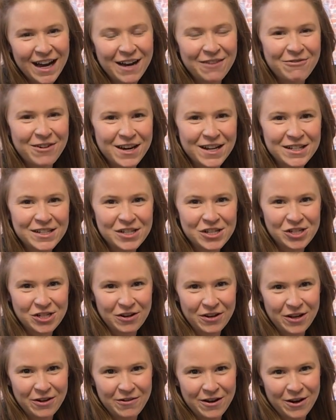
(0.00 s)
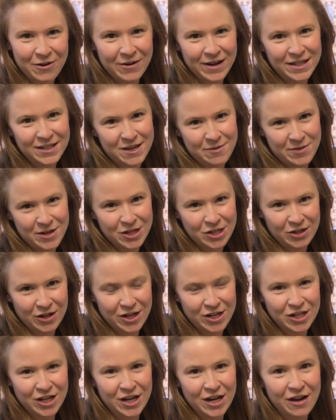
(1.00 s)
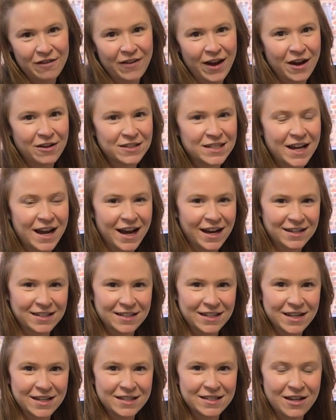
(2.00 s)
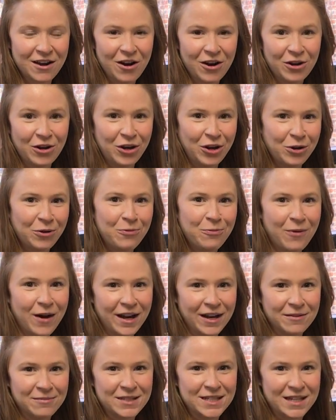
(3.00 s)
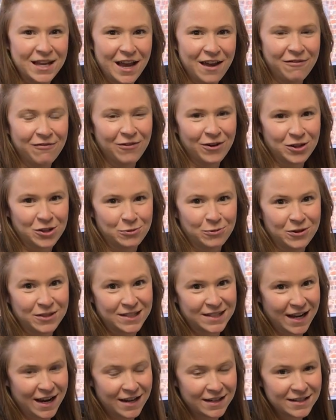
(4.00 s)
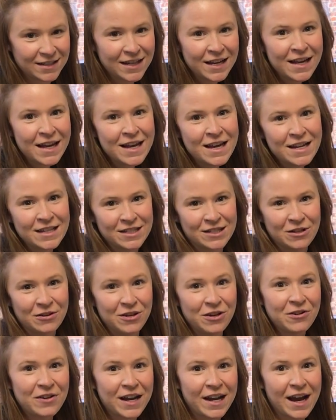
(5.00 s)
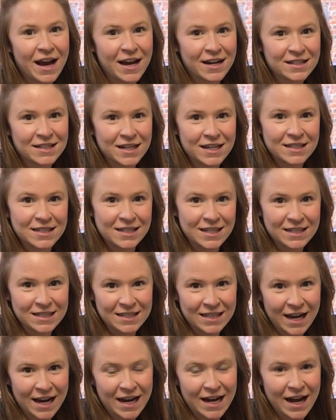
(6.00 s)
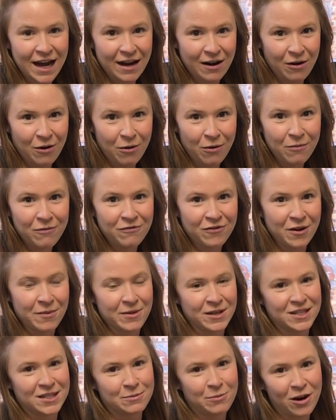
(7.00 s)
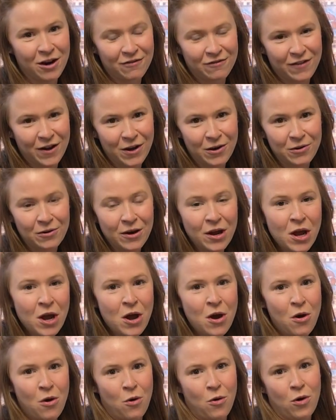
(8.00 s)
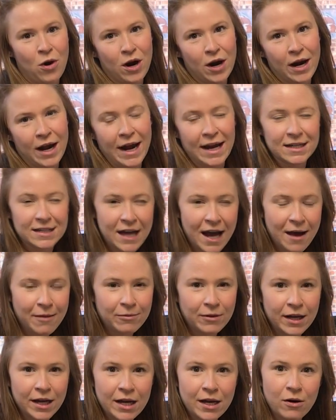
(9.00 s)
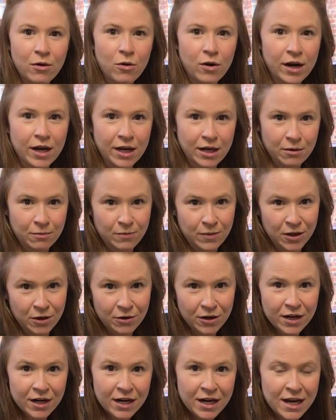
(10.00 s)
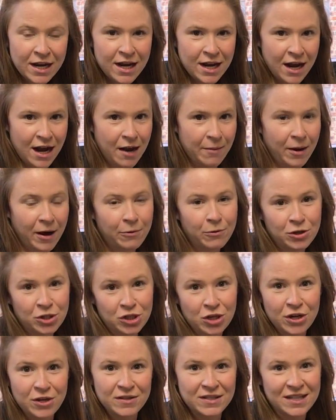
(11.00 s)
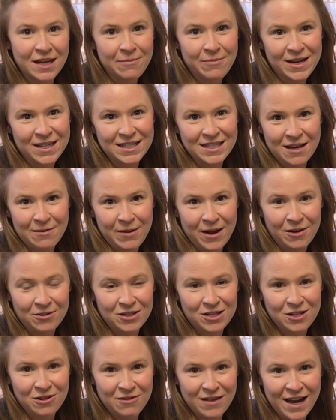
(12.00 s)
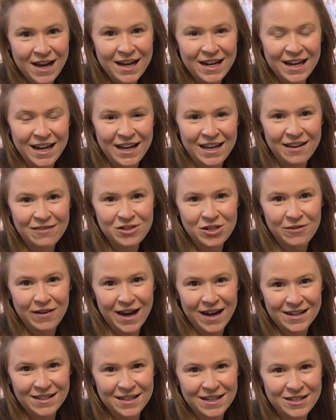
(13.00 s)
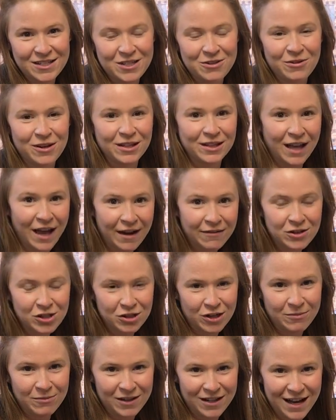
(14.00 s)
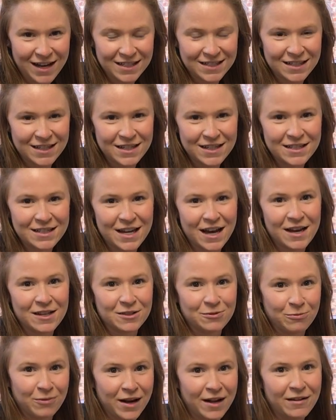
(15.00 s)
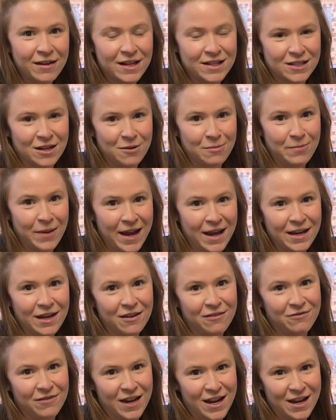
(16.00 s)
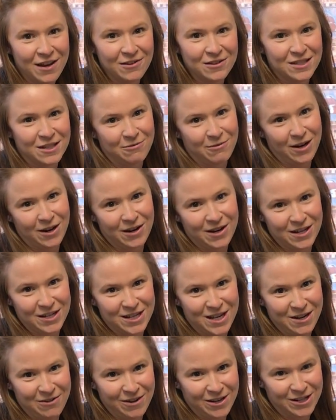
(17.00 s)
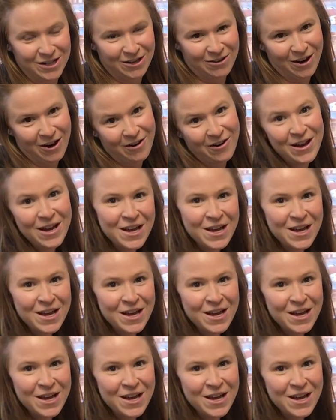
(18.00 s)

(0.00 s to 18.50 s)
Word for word: I wanted to show you a quick demonstration of how to access our new YMCA virtual site. So you can access this site at home from a smartphone or a tablet or a computer. Um, I will show you step by step how to do that. It gives you access to our live stream classes as well as our bank of videos that we are continuing to grow.